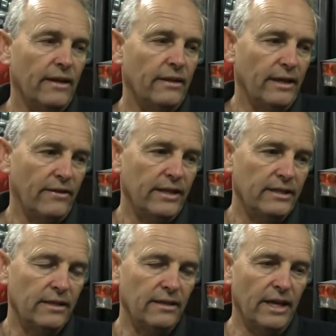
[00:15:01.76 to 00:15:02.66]
Yeah, they
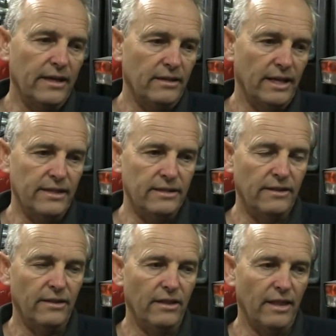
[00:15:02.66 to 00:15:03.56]
did. They
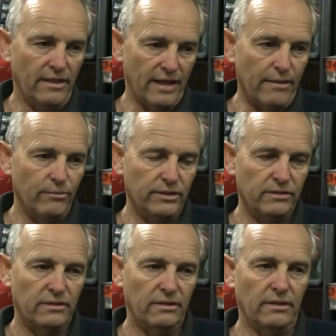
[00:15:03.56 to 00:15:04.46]
did that. That
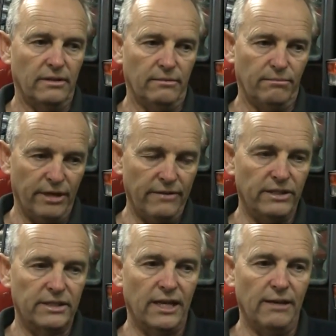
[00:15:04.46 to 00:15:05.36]
was the
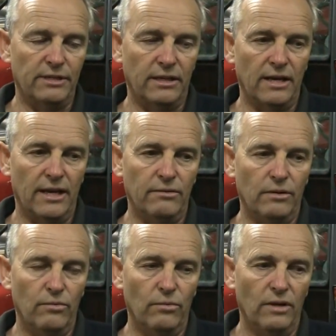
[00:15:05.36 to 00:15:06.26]
previous schemes, and
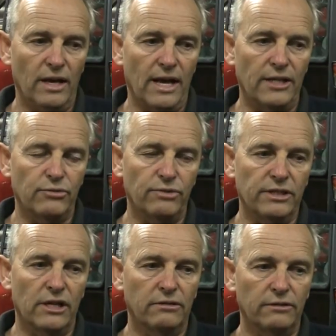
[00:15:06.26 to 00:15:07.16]
as a
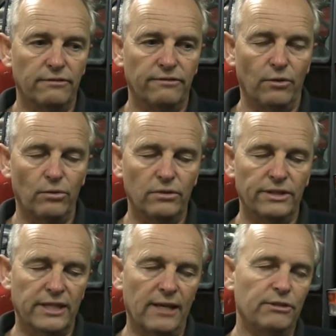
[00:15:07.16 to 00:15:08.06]
result of all the
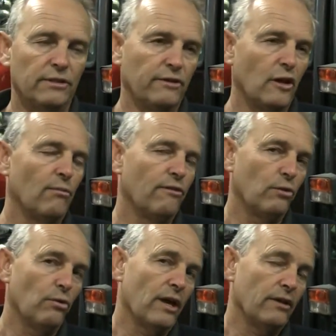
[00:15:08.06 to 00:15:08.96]
schemes that have gone
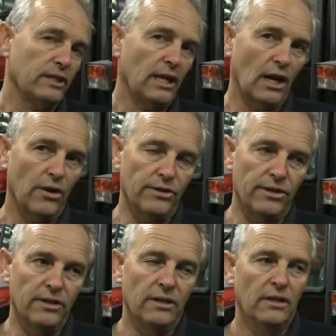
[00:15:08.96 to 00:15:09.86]
before, those
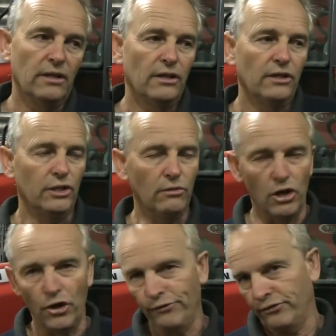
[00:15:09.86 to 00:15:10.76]
included, you
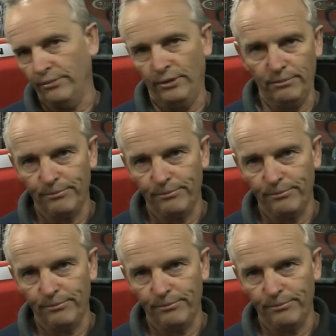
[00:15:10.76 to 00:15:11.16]
learn from them.